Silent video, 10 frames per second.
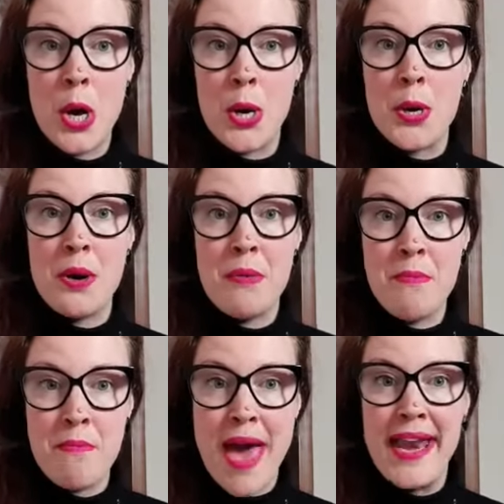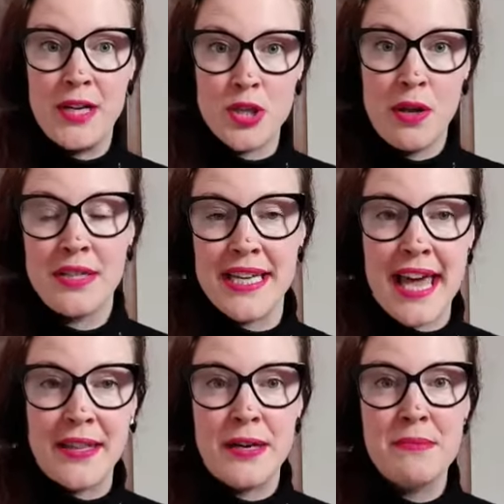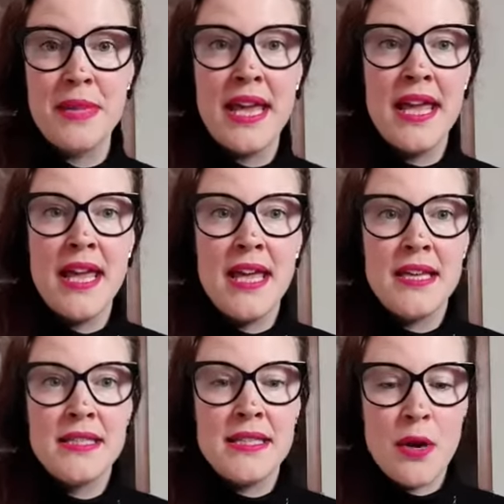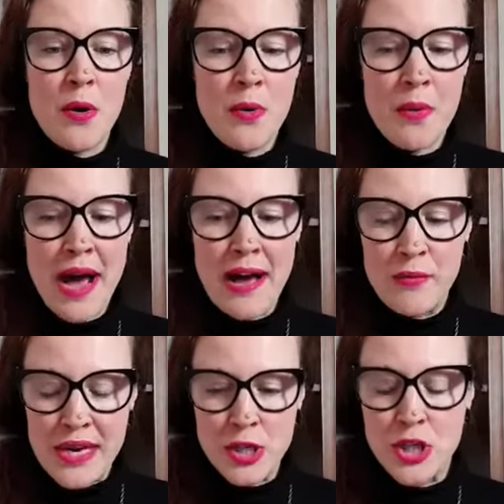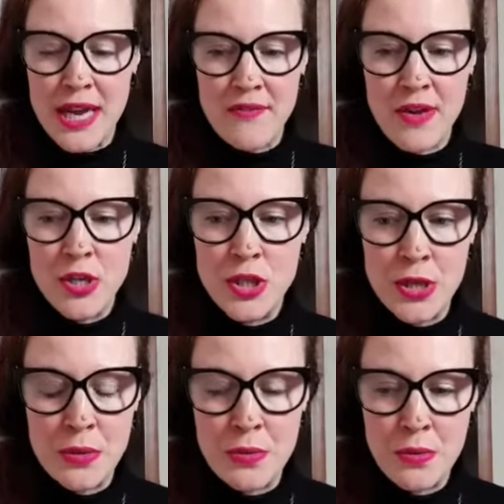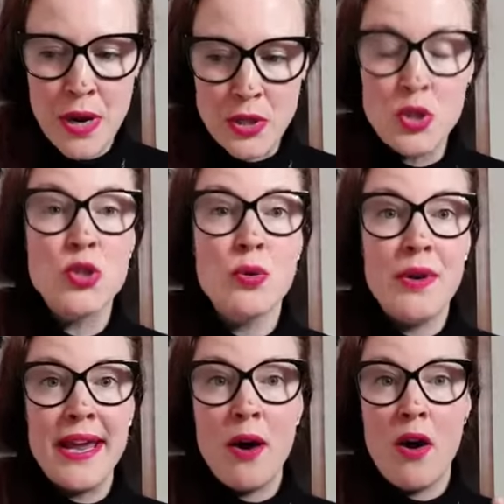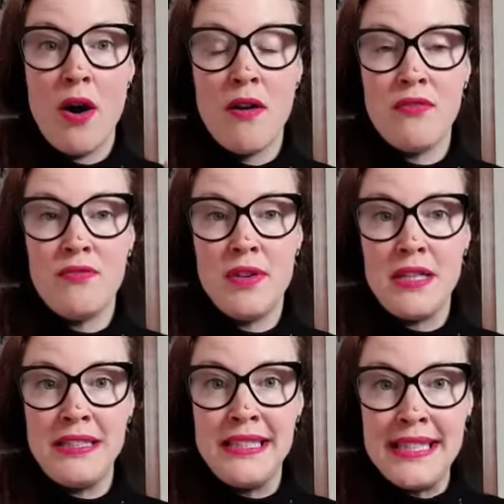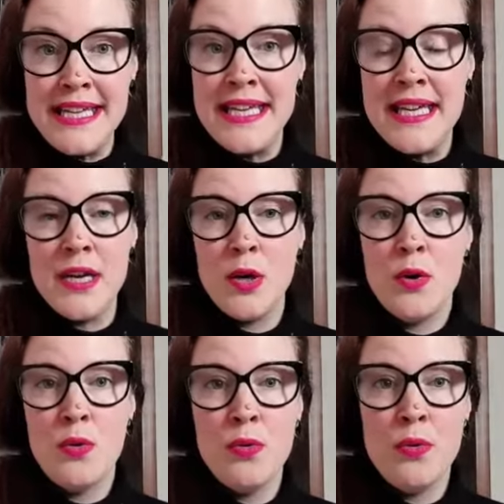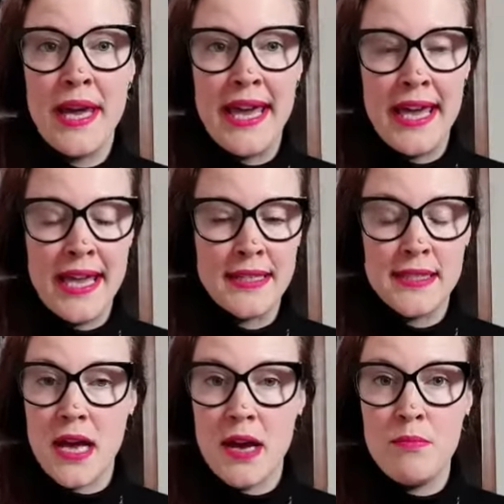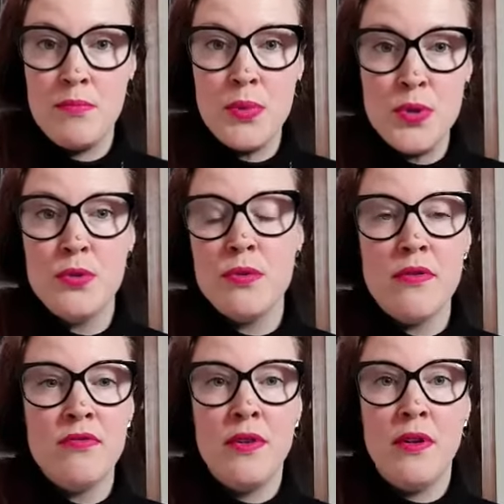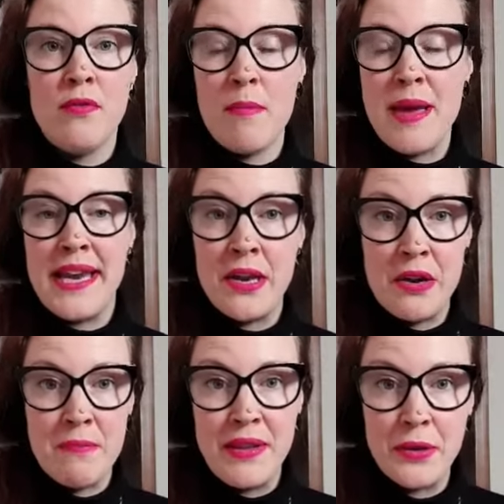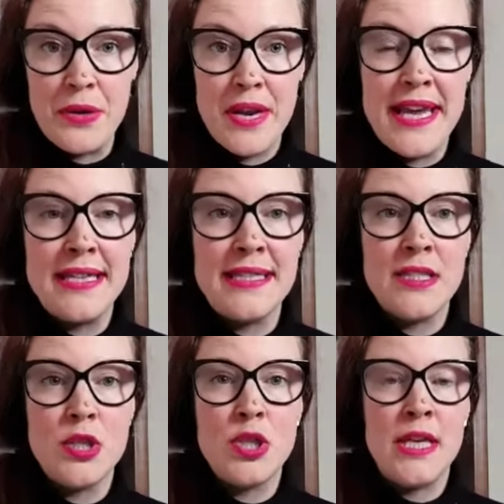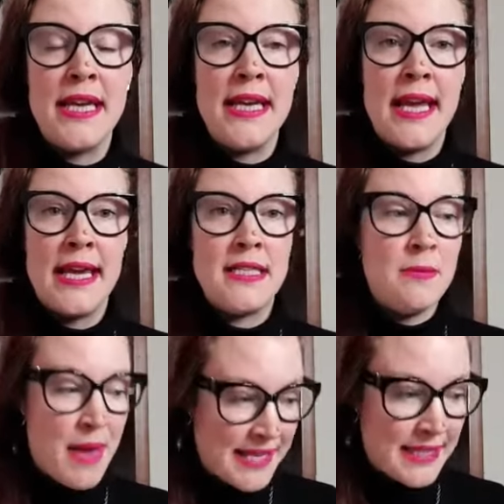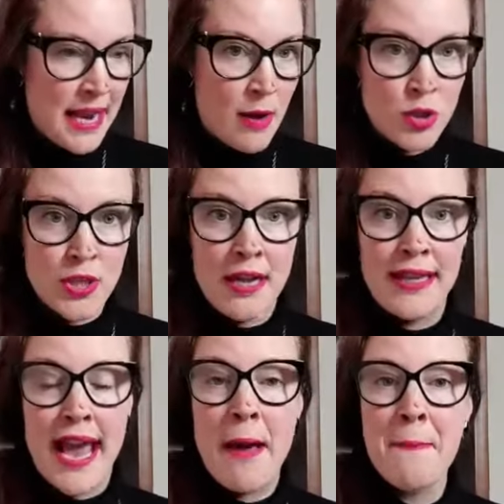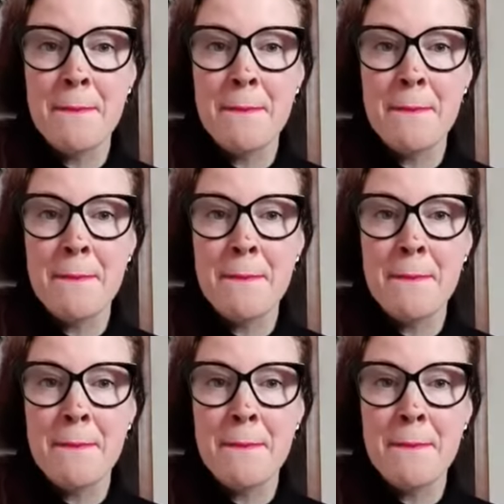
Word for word: her marriage altogether. So I want to share with you a story of Lee, who is a beautiful woman in her mid 30s. She is based in Australia